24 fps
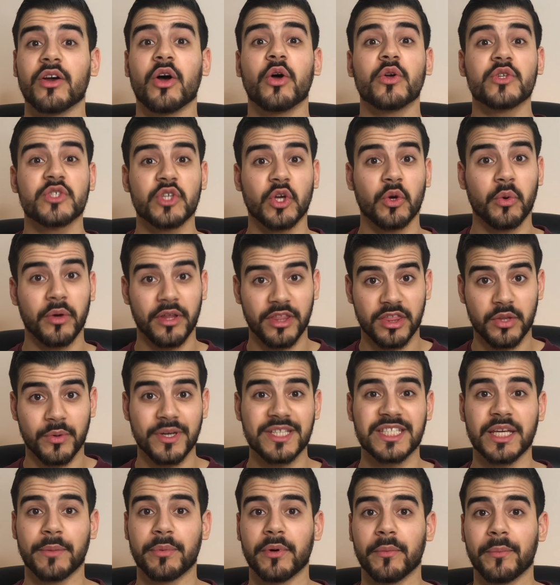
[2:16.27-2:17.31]
also in 3
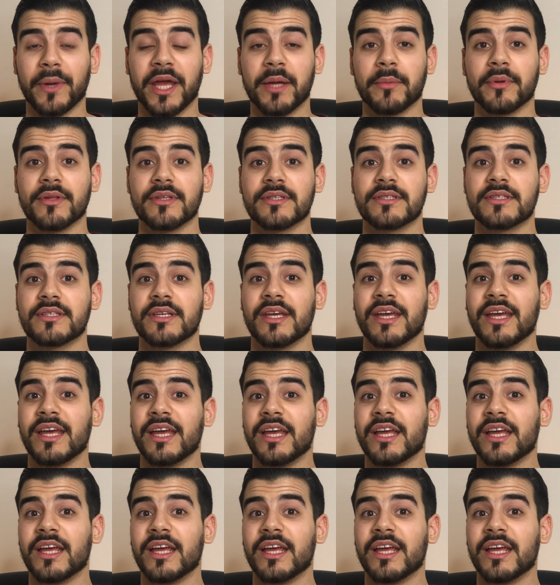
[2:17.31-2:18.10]
separate payments.